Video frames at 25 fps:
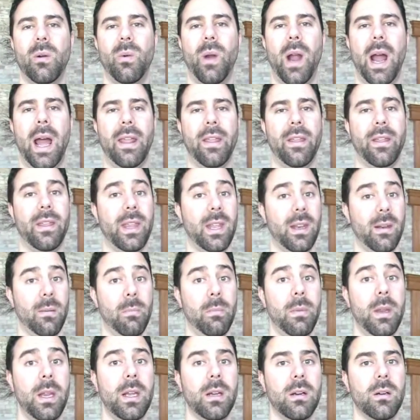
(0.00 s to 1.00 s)
rather than a
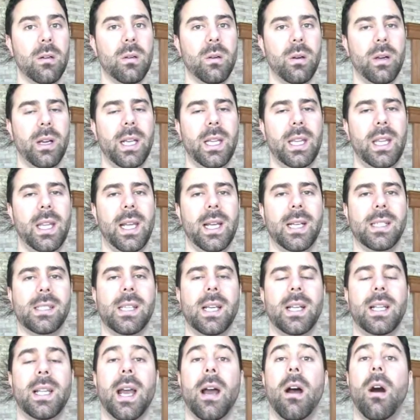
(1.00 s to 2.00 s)
meal or anything
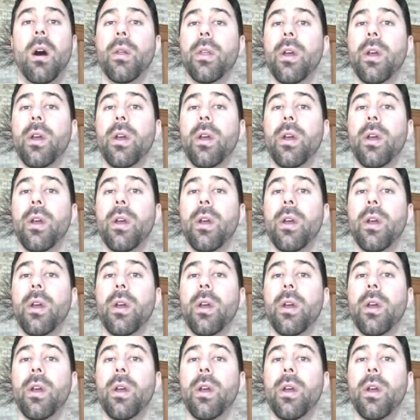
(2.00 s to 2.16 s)
else like that.